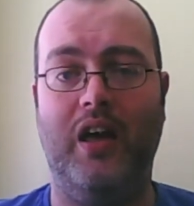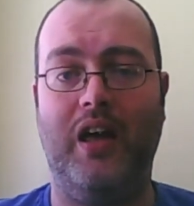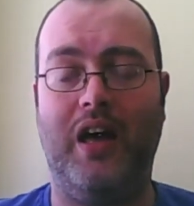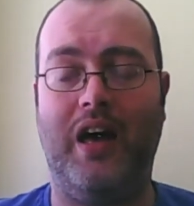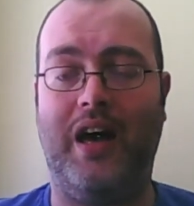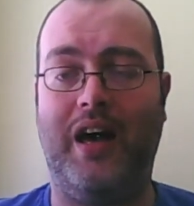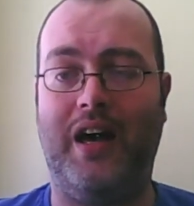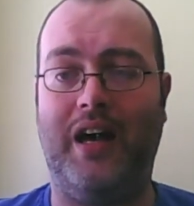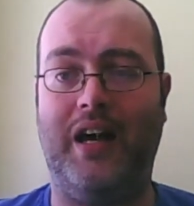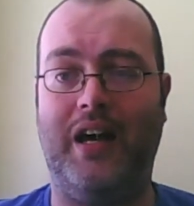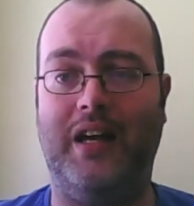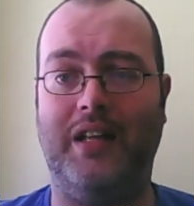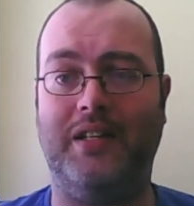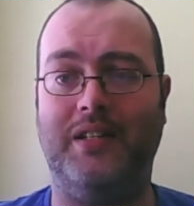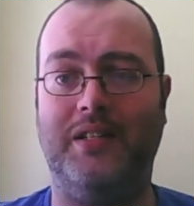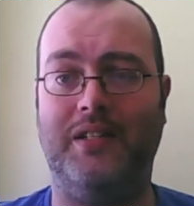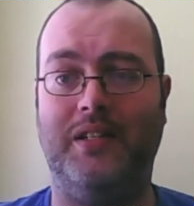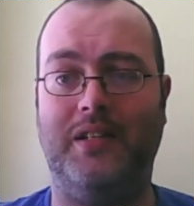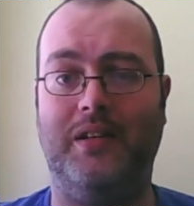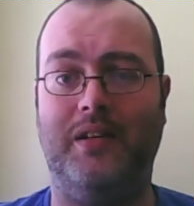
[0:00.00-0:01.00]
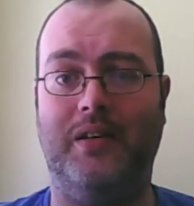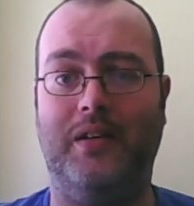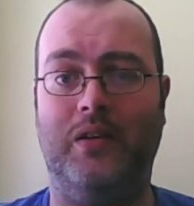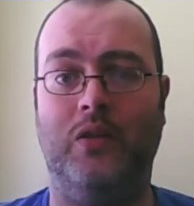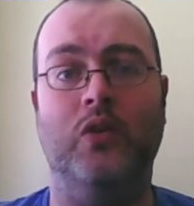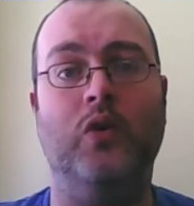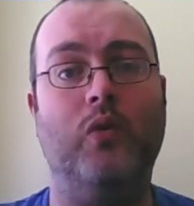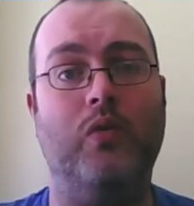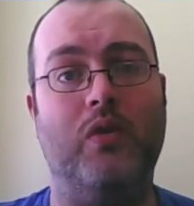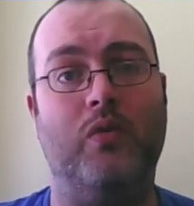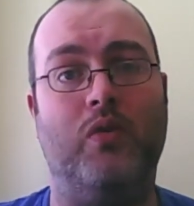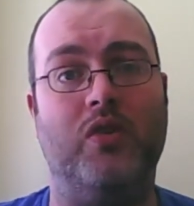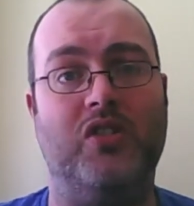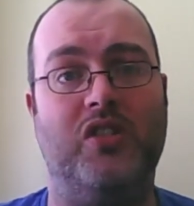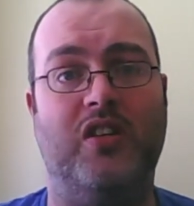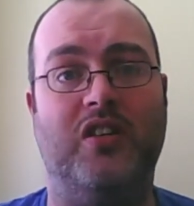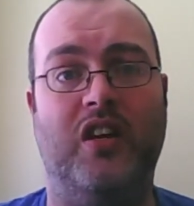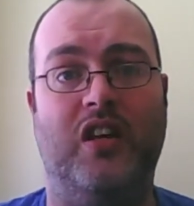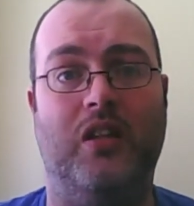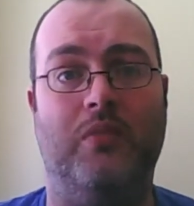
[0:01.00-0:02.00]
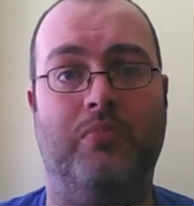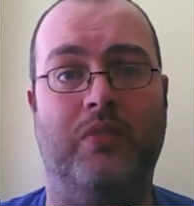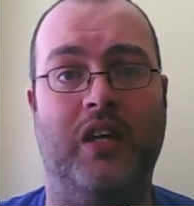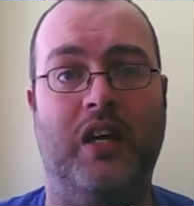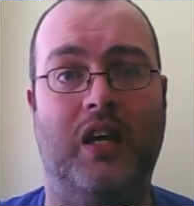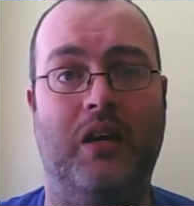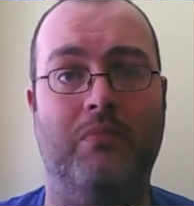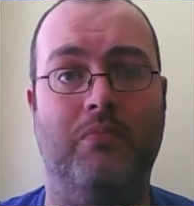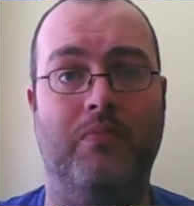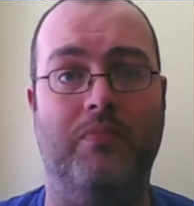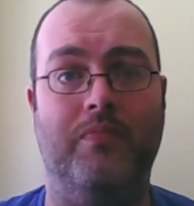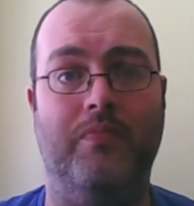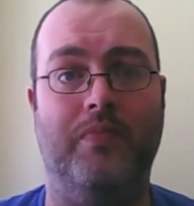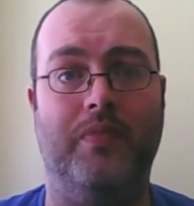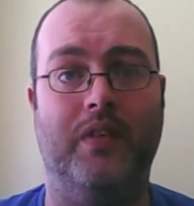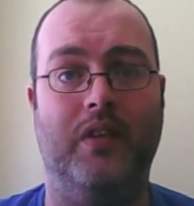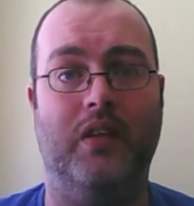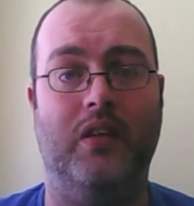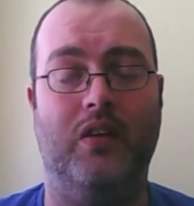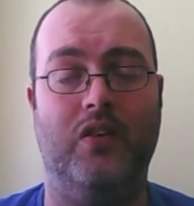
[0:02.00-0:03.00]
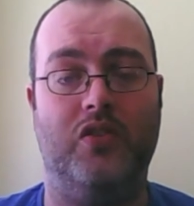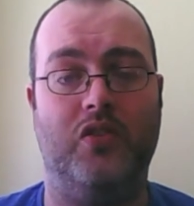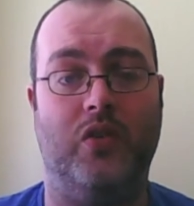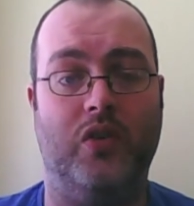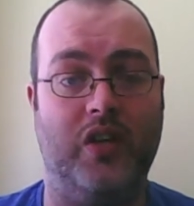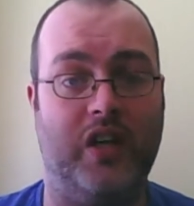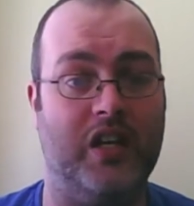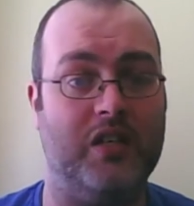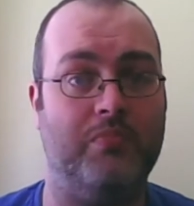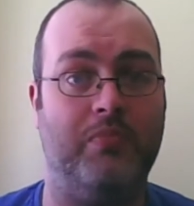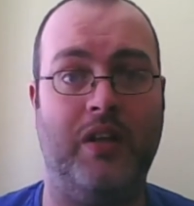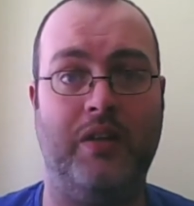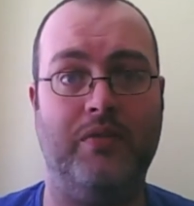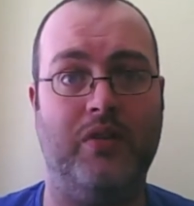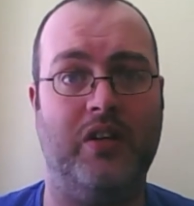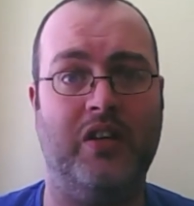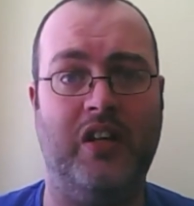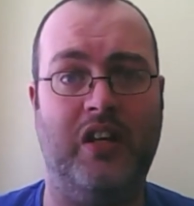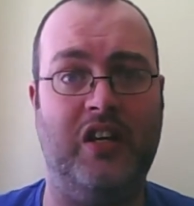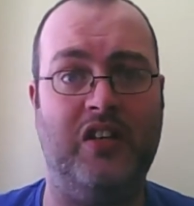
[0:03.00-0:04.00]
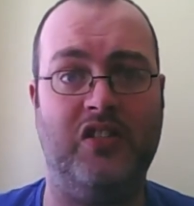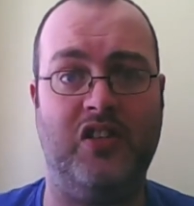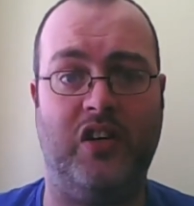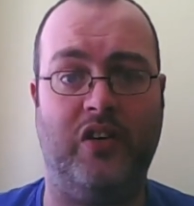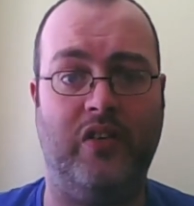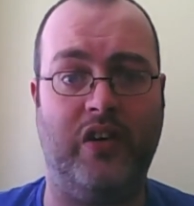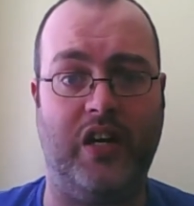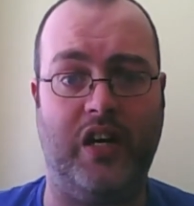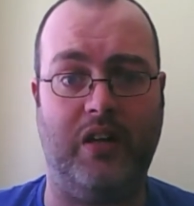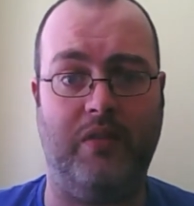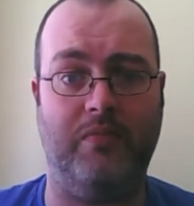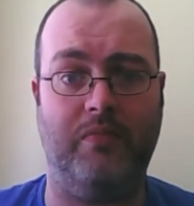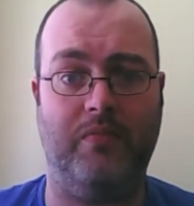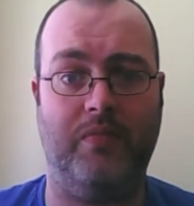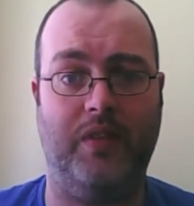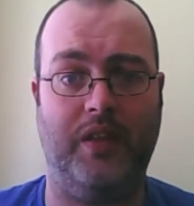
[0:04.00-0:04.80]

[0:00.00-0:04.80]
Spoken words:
and no one wants to take the blame, so it gets blamed on the e-cigarette.